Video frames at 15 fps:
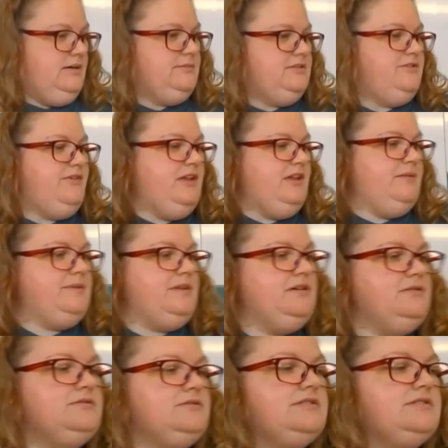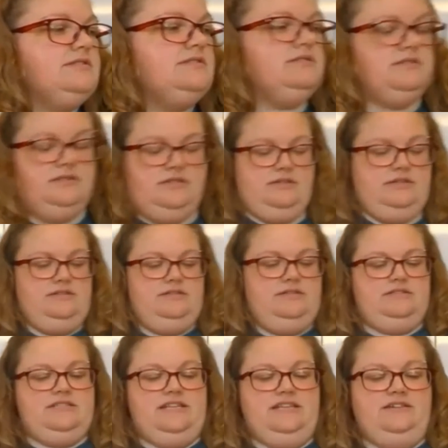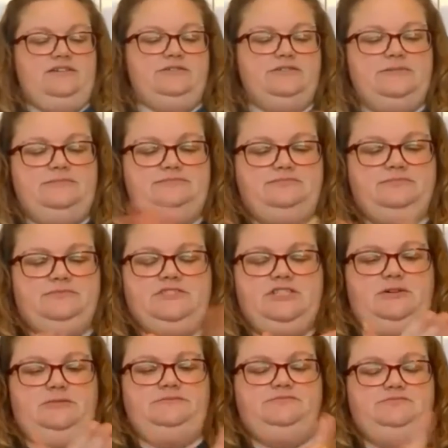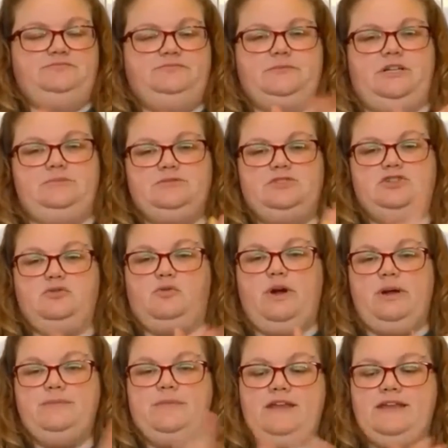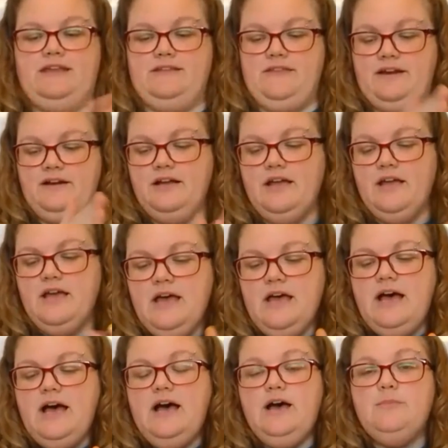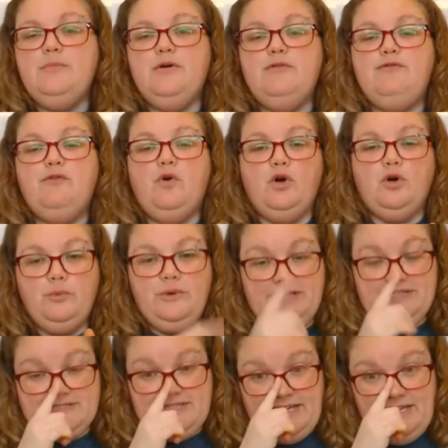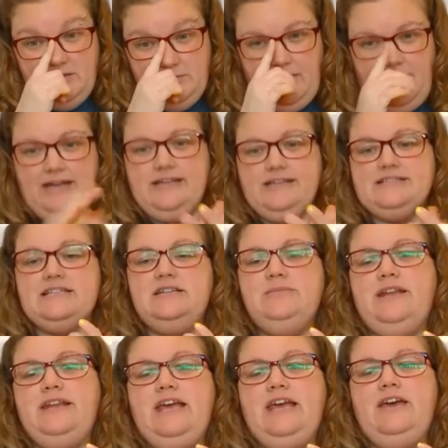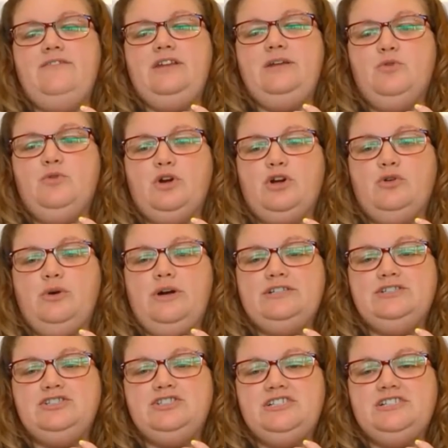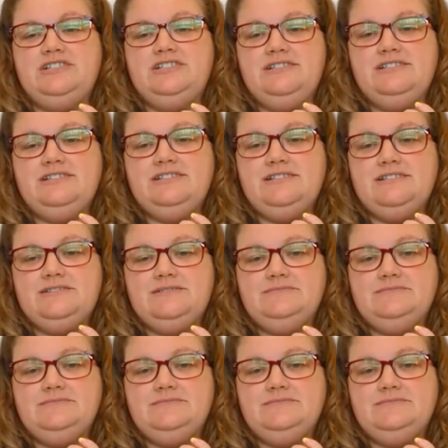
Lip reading: develop those skills. So just going to wipe that in there. Before we say goodbye, does anybody have any more questions?